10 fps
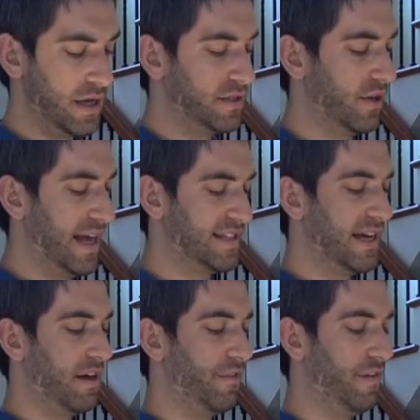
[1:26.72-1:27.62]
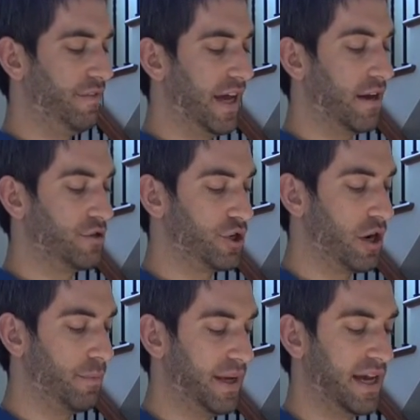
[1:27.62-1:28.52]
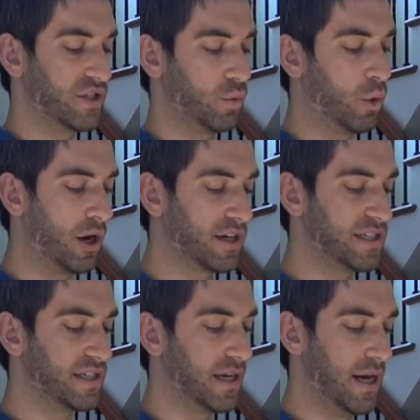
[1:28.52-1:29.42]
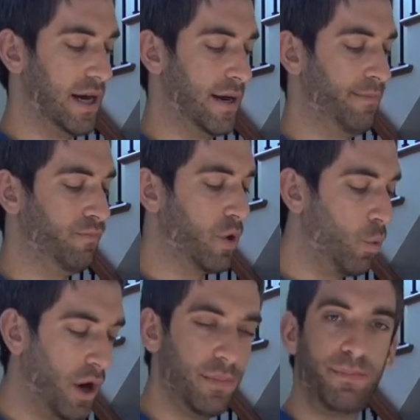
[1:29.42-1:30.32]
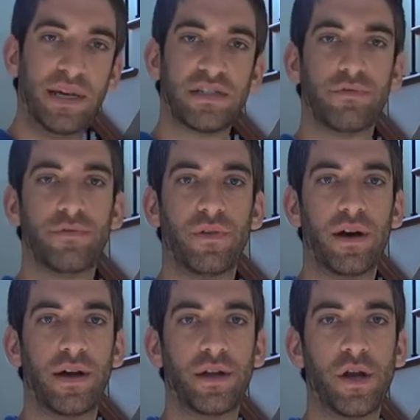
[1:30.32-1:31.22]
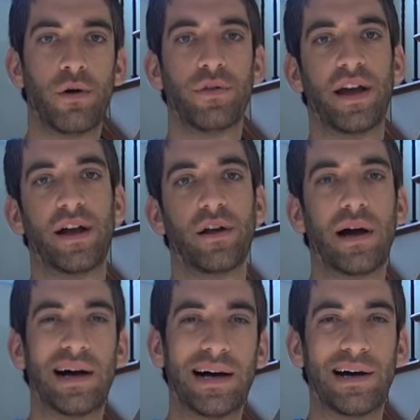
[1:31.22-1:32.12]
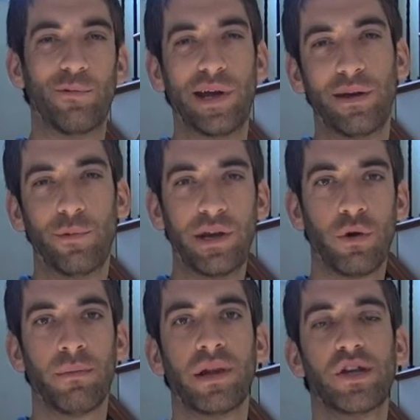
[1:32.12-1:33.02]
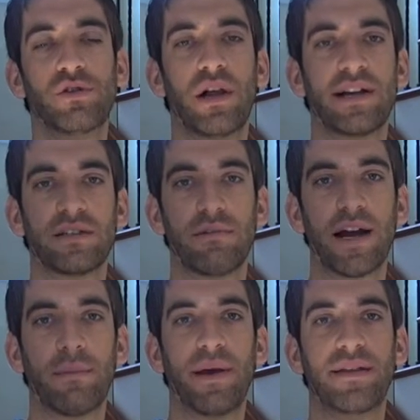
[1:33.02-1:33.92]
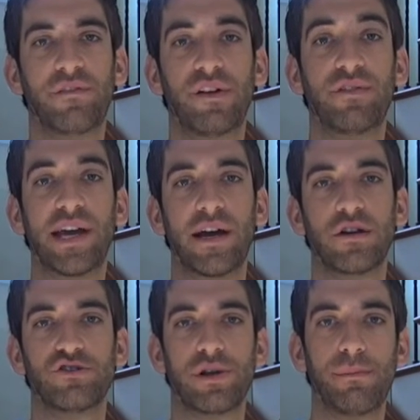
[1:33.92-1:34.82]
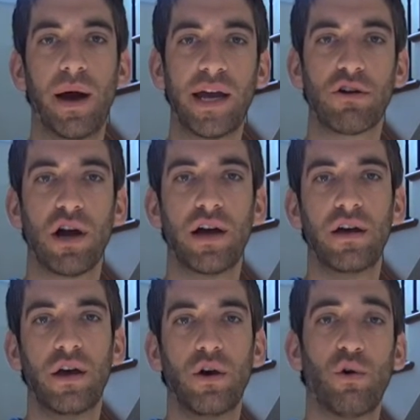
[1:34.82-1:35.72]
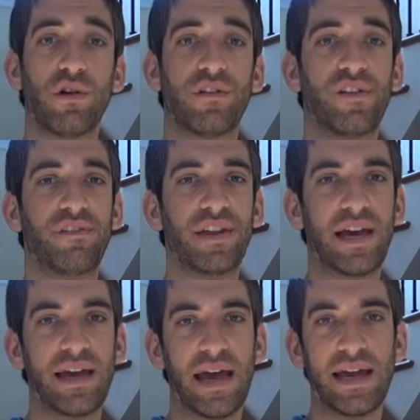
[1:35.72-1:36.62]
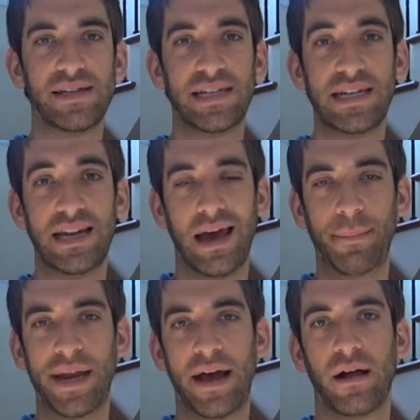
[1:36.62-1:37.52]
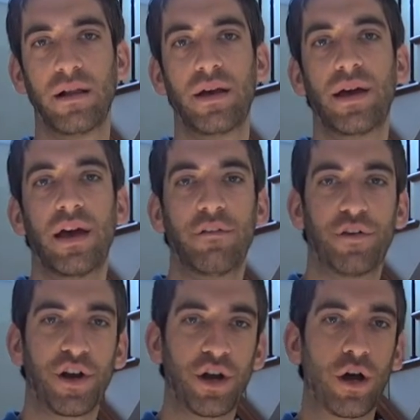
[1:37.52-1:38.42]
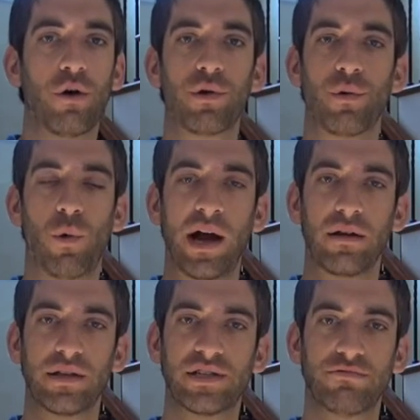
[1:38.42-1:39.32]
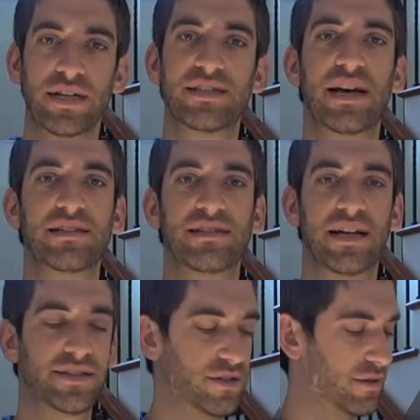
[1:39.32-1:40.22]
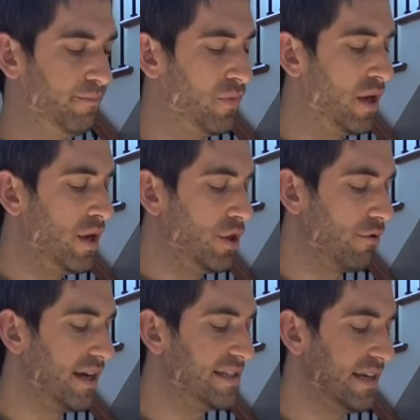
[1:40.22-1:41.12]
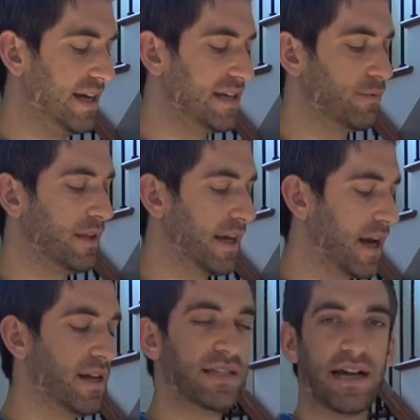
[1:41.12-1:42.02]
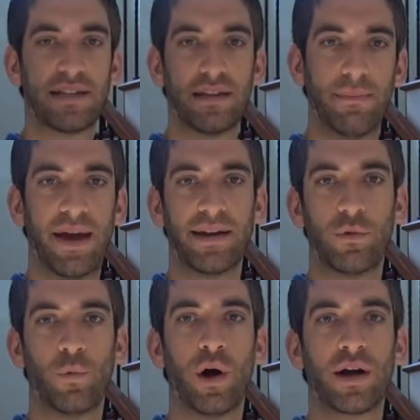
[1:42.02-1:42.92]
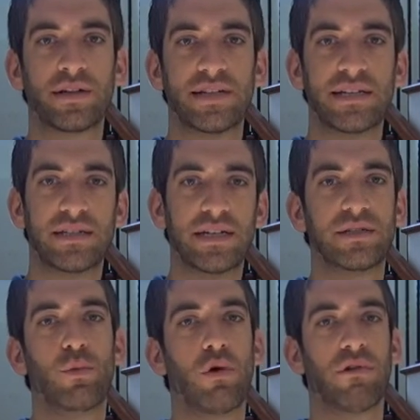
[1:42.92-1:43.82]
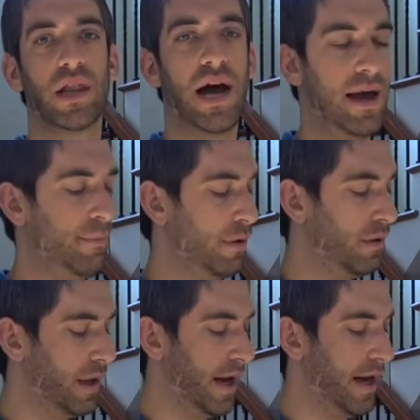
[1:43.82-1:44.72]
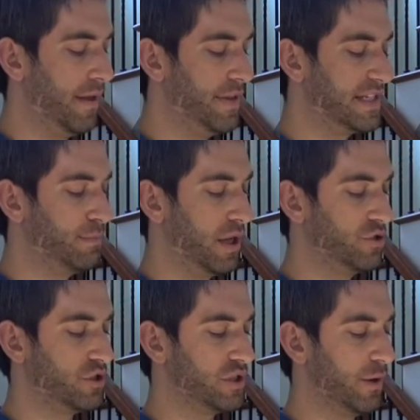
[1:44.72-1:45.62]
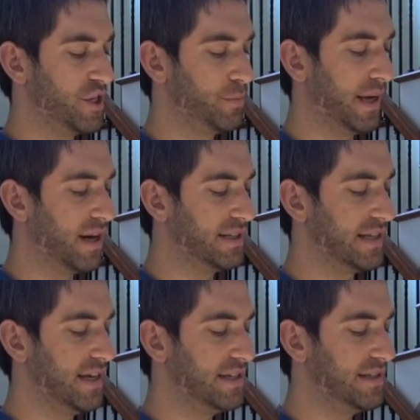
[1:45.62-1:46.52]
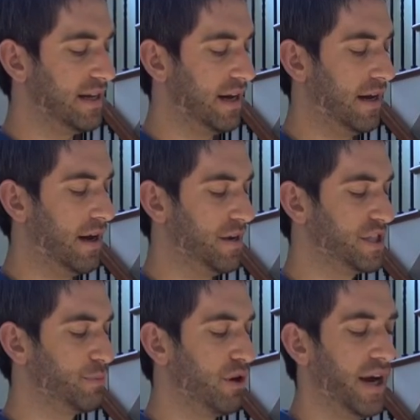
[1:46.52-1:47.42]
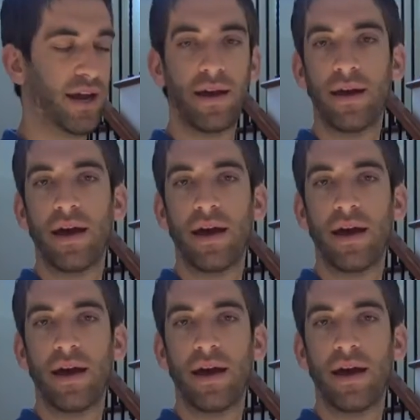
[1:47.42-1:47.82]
So that's how the 5800 RPS works. Um, one piece of uh, note there, uh, we, we normally do like to recommend the 5800 Micra or the 5818 MNL if you're gonna go with a wireless recess sensor. The reason is when the contact and the magnet works, it's, it's more reliable. Uh, this plunger switch, because it is uh, on a spring,